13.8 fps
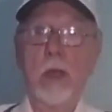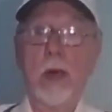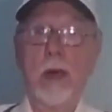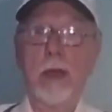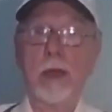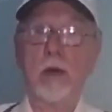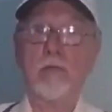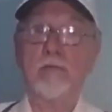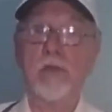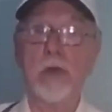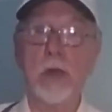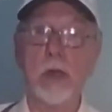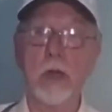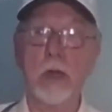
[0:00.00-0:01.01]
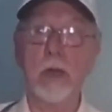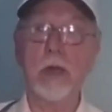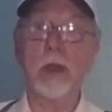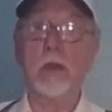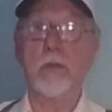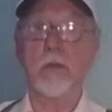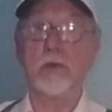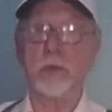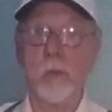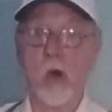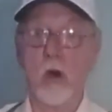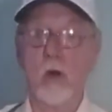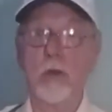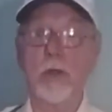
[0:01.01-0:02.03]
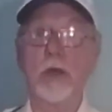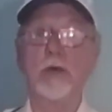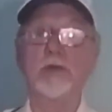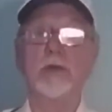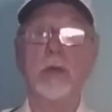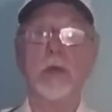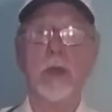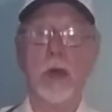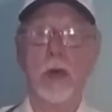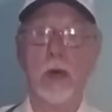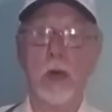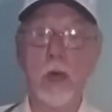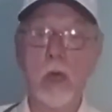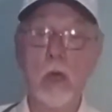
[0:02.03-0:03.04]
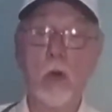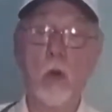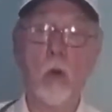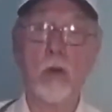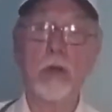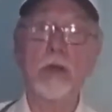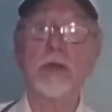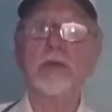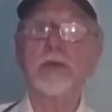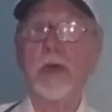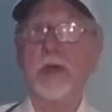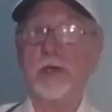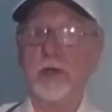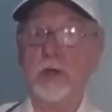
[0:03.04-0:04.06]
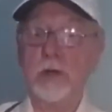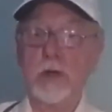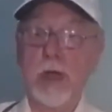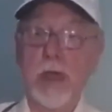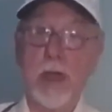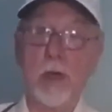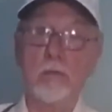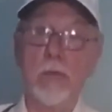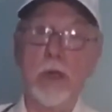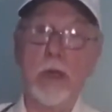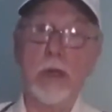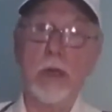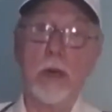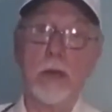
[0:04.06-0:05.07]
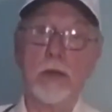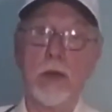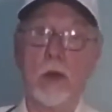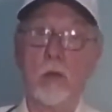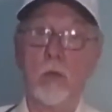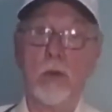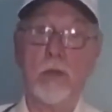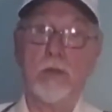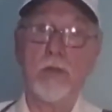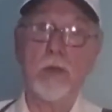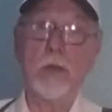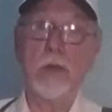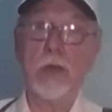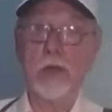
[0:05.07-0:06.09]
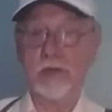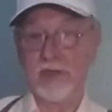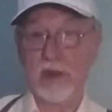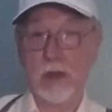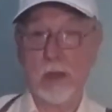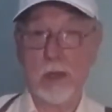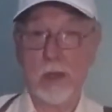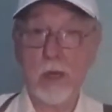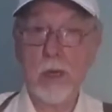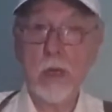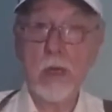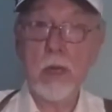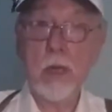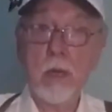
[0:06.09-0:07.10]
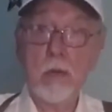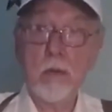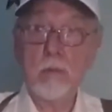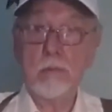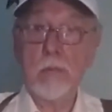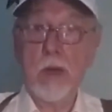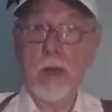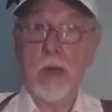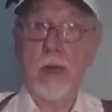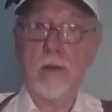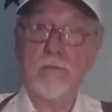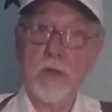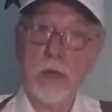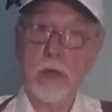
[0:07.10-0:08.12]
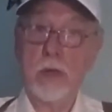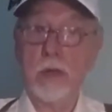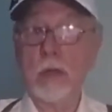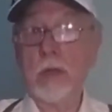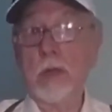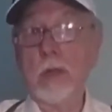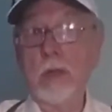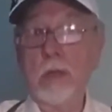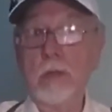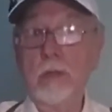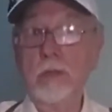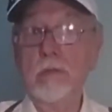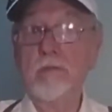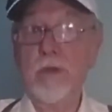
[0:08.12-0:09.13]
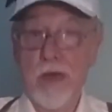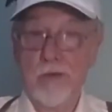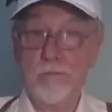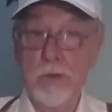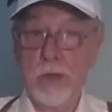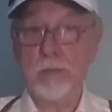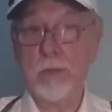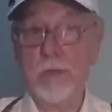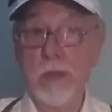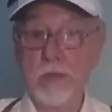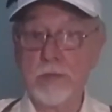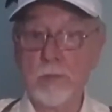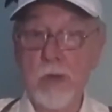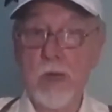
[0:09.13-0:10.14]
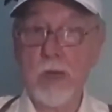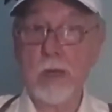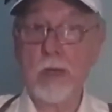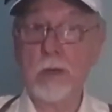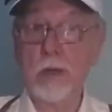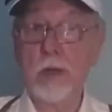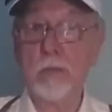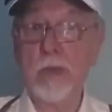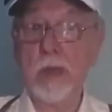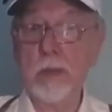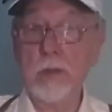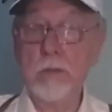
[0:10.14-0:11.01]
I love the smallness, and the organization can be dealt with easily by having 5 people. That's my limit.